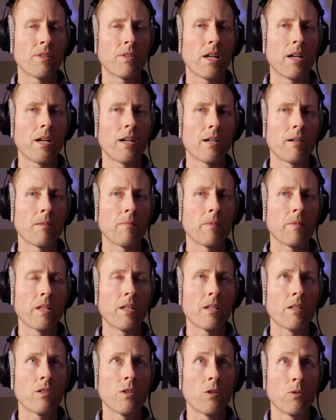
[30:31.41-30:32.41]
Um,
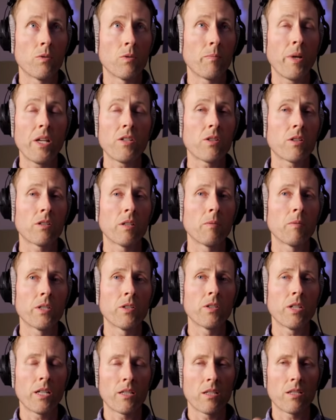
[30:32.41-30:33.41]
it, you know, basically when
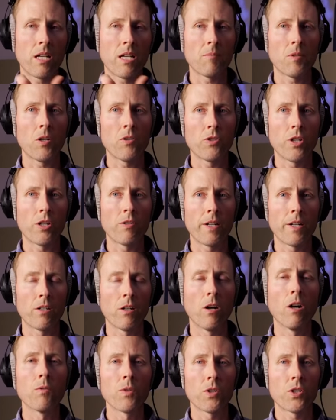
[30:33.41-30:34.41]
you take the time code
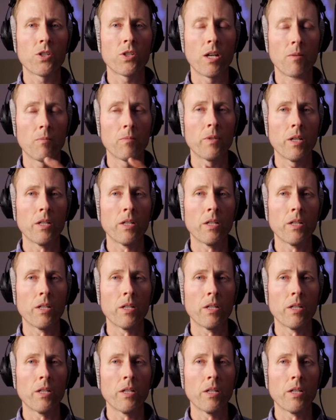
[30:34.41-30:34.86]
generator over to them,